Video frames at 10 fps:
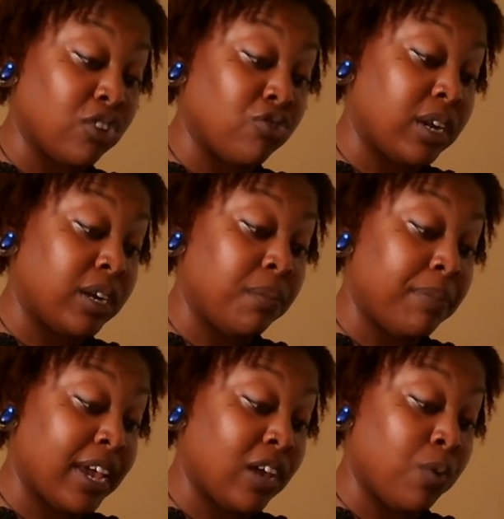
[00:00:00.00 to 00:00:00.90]
They're trying to come
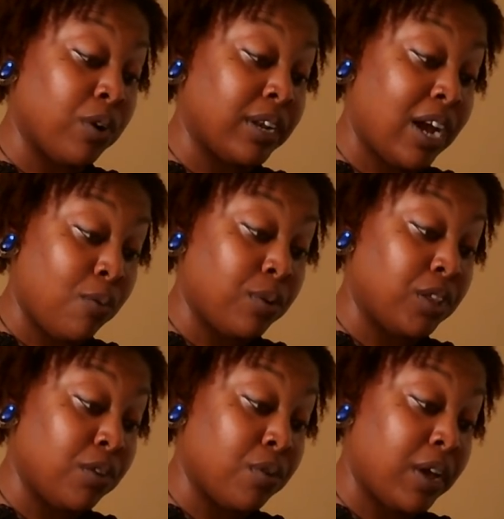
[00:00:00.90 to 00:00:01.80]
back and work it out with
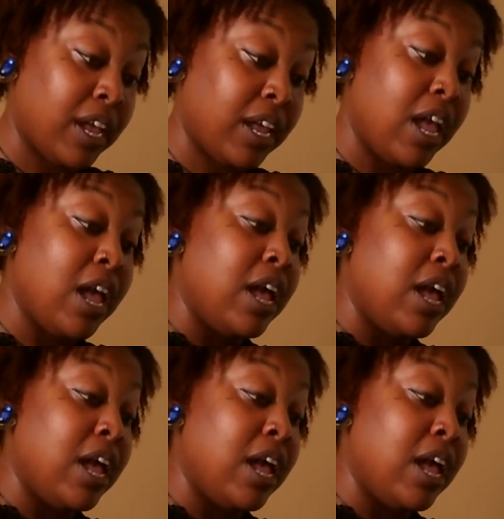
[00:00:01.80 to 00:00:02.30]
you, okay?